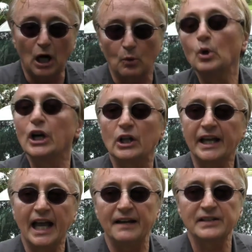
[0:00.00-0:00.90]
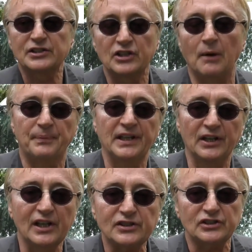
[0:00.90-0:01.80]
But really, having
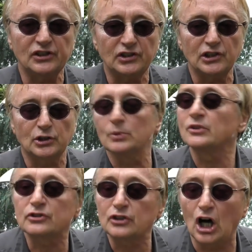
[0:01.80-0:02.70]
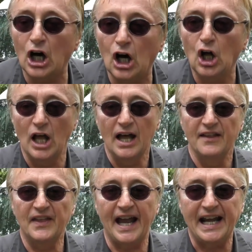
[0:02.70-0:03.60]
something this easy to install
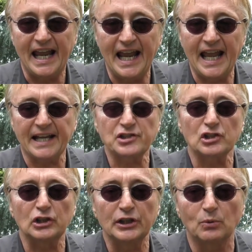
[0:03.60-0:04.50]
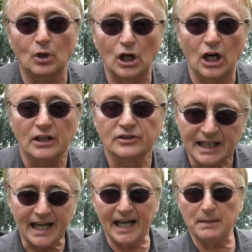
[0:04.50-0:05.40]
that actually works.
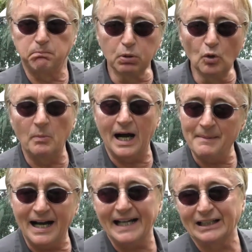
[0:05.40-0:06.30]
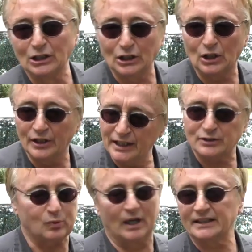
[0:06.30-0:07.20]
It kind of blew my mind a little on
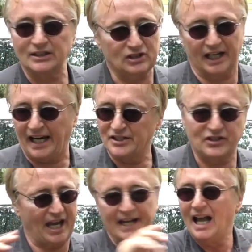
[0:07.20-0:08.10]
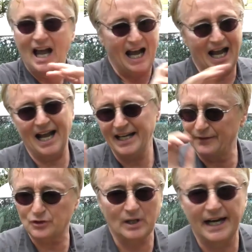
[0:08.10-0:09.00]
this one because like I said, I
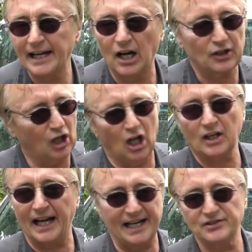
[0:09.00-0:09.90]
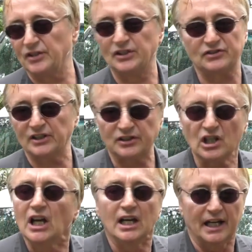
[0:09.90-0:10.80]
have tried out all kinds of these things.
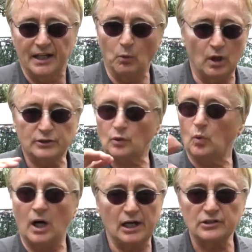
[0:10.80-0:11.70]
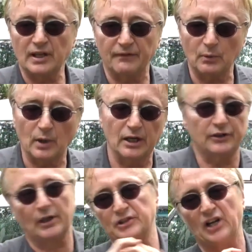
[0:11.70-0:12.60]
And the ones with wires everywhere,
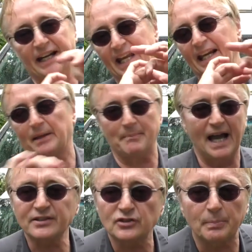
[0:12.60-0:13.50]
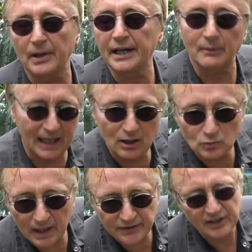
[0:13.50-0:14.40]
they're a gigantic mess to play around with.